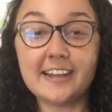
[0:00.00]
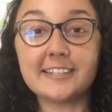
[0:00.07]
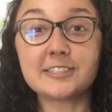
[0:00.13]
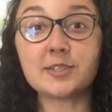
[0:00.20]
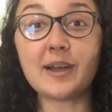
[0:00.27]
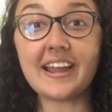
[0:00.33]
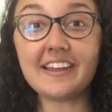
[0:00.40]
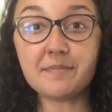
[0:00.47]

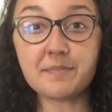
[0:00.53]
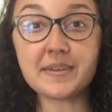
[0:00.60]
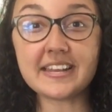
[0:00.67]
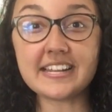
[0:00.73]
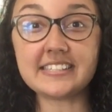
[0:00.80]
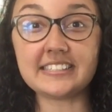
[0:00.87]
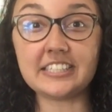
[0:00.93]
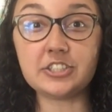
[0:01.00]
So I have been
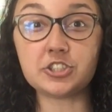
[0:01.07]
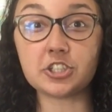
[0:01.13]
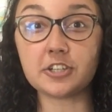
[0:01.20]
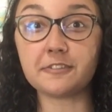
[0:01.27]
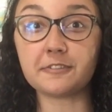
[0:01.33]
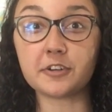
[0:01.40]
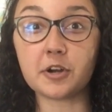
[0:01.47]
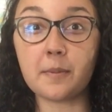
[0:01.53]
a teacher
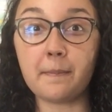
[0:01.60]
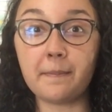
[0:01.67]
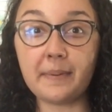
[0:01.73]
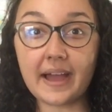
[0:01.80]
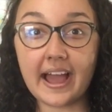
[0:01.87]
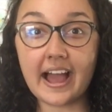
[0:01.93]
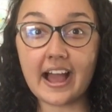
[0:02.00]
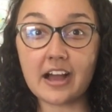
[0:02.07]
for
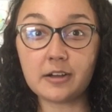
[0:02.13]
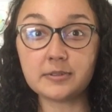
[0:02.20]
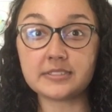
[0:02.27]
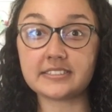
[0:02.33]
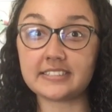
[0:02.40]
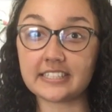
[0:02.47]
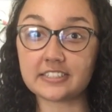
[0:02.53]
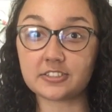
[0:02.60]
about
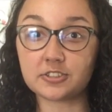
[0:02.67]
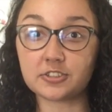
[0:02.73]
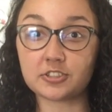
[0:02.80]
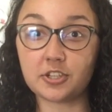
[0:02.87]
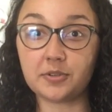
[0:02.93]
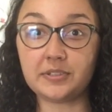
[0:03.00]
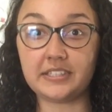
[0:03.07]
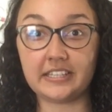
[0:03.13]
6 or
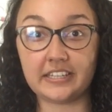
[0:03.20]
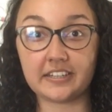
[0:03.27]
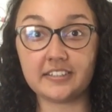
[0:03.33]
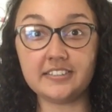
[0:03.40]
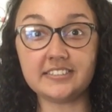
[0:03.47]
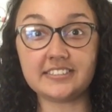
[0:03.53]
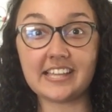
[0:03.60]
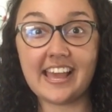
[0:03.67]
so
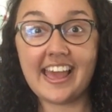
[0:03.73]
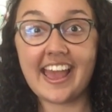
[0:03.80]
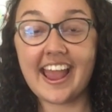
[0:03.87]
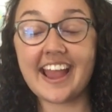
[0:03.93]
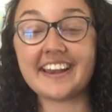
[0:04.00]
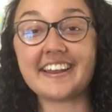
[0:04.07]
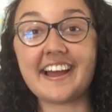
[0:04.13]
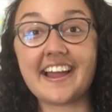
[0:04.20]
years,
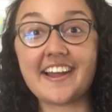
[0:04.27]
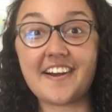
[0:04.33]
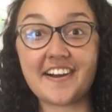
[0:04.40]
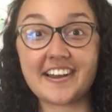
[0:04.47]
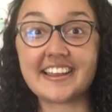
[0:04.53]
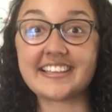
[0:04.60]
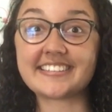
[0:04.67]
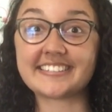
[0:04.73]
and I
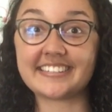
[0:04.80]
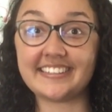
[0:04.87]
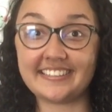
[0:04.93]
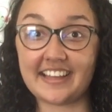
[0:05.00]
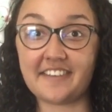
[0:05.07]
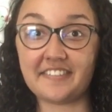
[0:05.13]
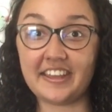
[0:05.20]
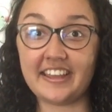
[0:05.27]
honestly
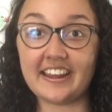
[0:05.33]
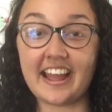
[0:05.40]
love it.